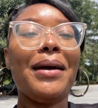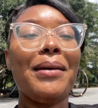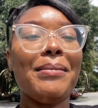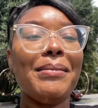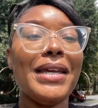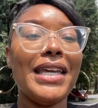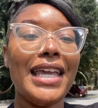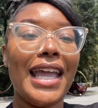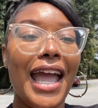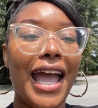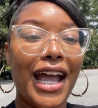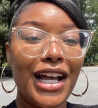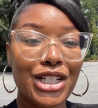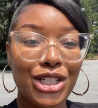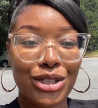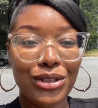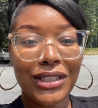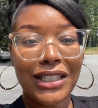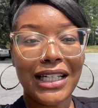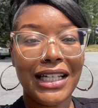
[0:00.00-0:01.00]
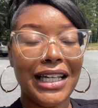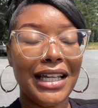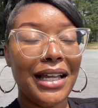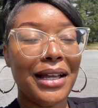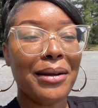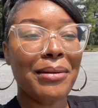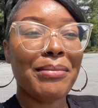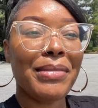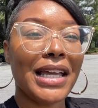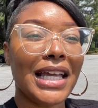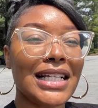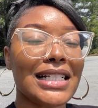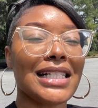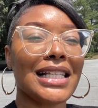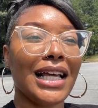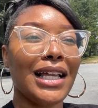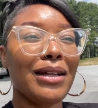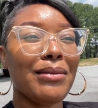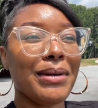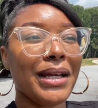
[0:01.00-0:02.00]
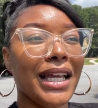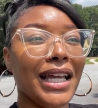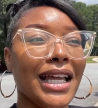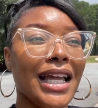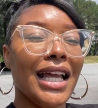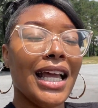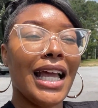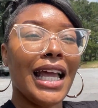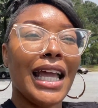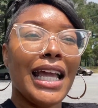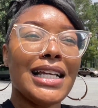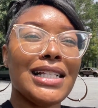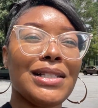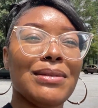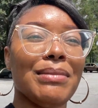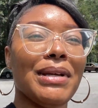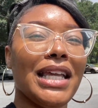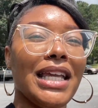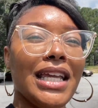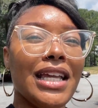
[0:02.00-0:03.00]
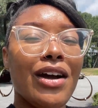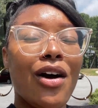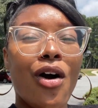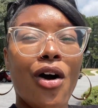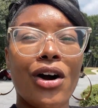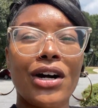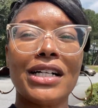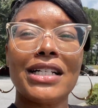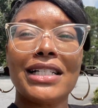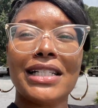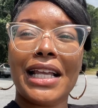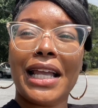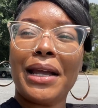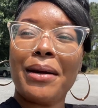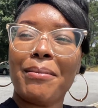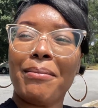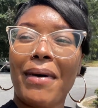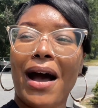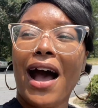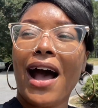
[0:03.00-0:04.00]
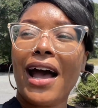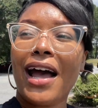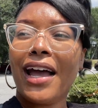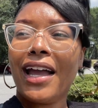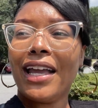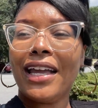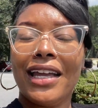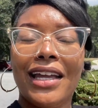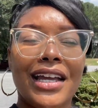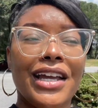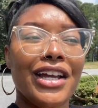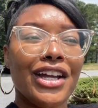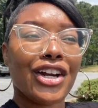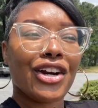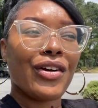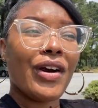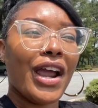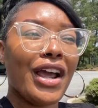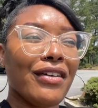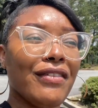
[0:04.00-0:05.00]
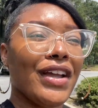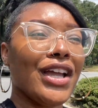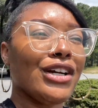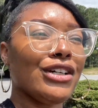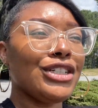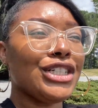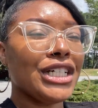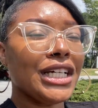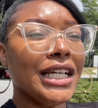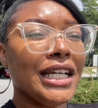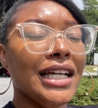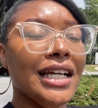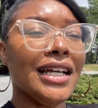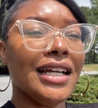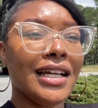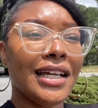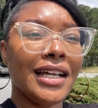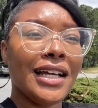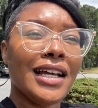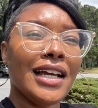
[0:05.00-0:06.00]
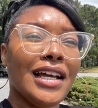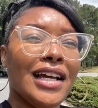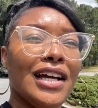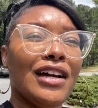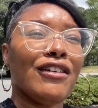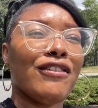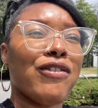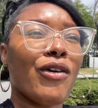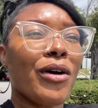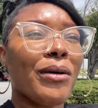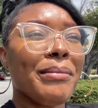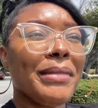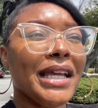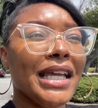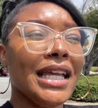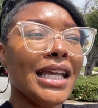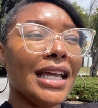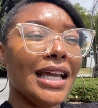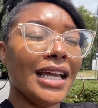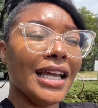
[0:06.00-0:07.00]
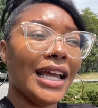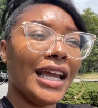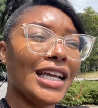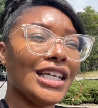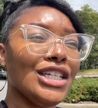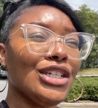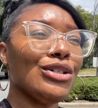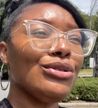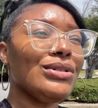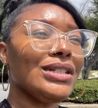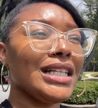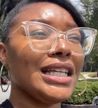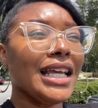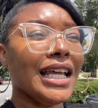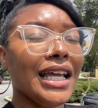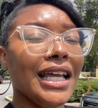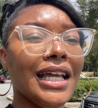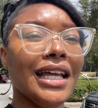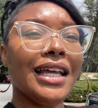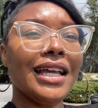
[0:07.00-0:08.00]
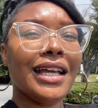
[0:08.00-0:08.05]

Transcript: me actually being celibate is me harnessing my creative energy for me and using it